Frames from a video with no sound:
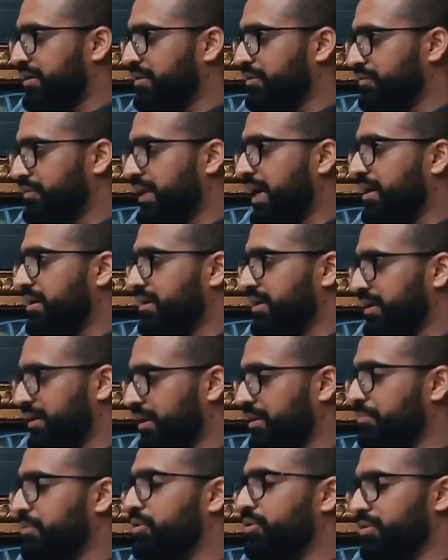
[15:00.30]
of that in
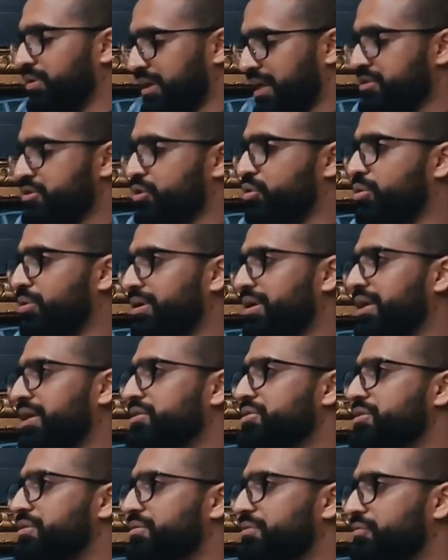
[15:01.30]
Lebanon as a
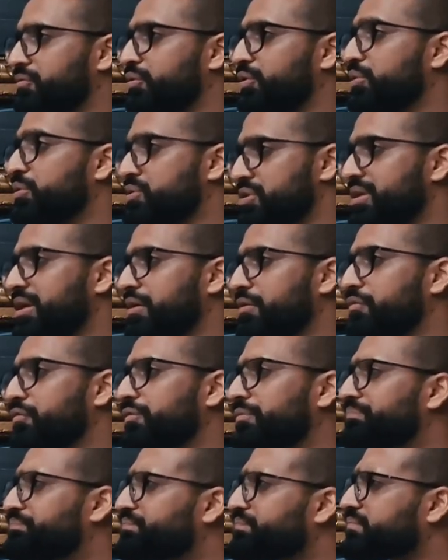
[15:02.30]
context for
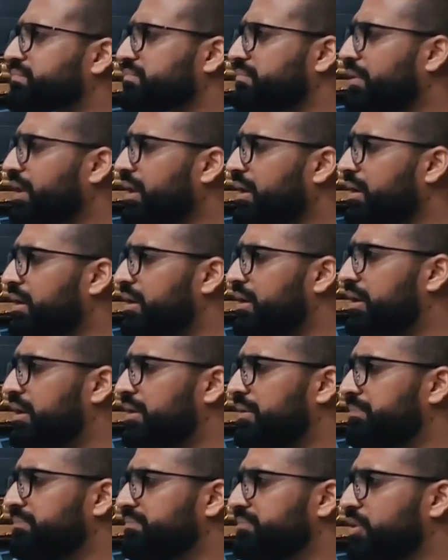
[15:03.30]
yourself,
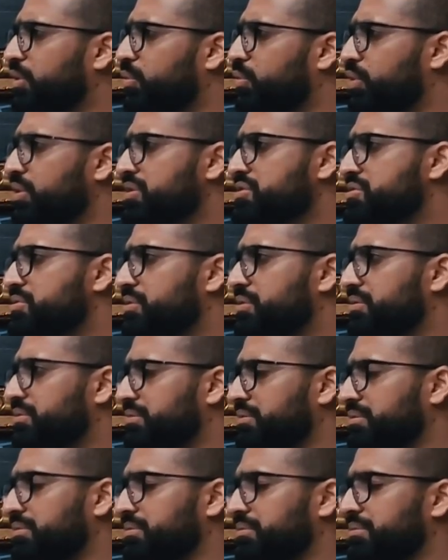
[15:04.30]
what is your
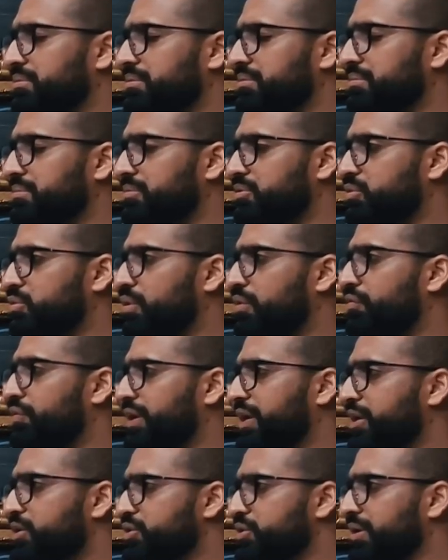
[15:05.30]

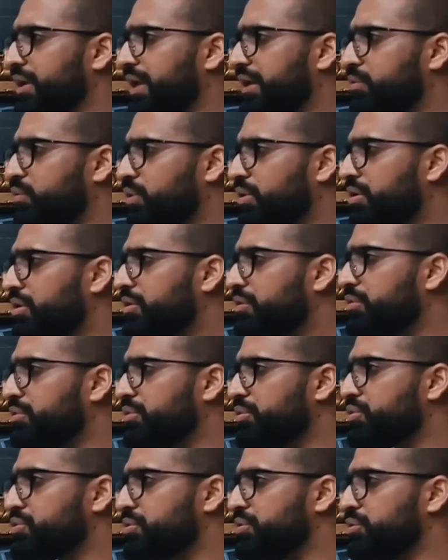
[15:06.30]
qualification? Like, what did you
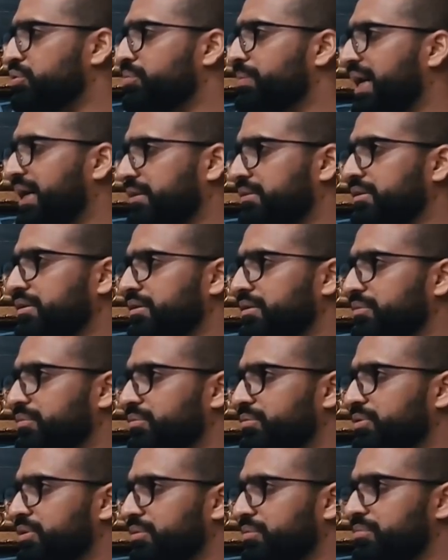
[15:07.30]
used to do back there?
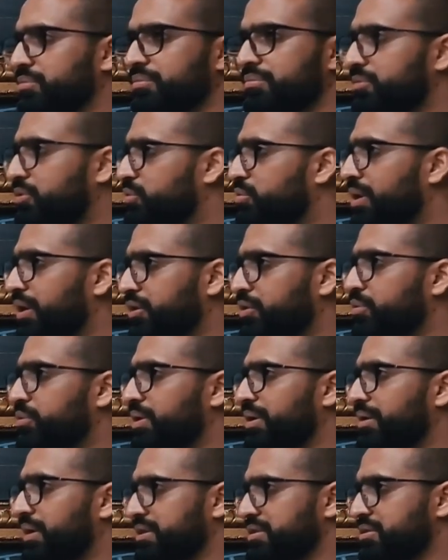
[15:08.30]
Who are you
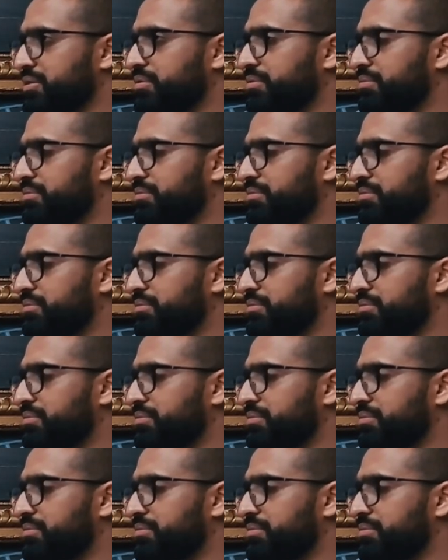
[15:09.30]
as a